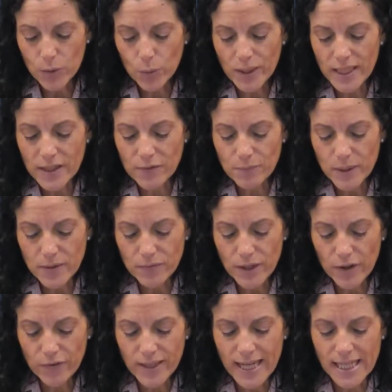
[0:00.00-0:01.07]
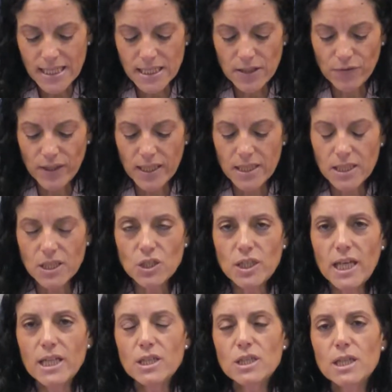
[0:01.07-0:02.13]
and we have been very active in
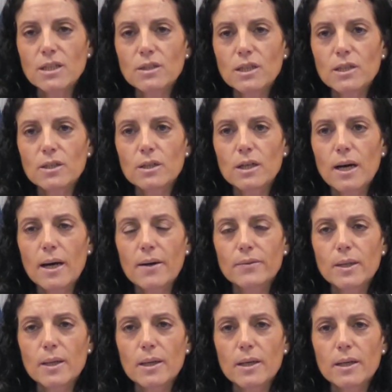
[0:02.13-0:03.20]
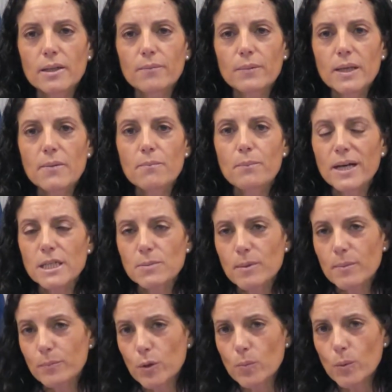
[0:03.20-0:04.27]
changing the uh, the
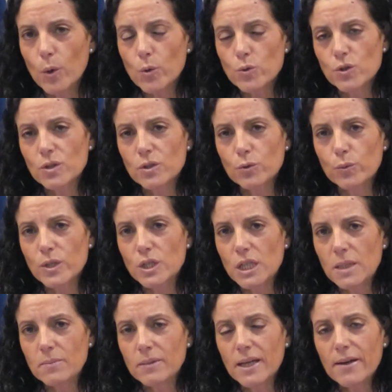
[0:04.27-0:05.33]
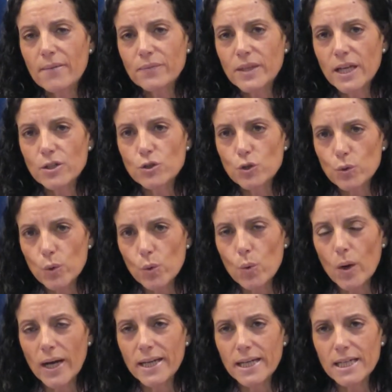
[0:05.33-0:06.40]
investment promotion regime that
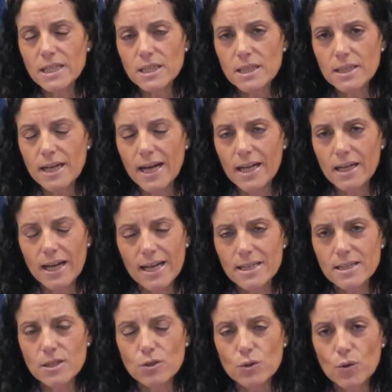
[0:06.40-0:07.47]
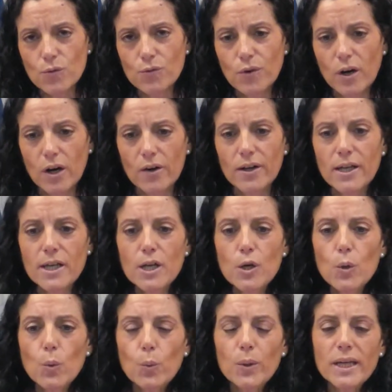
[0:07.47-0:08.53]
Uruguay has ha, has so far.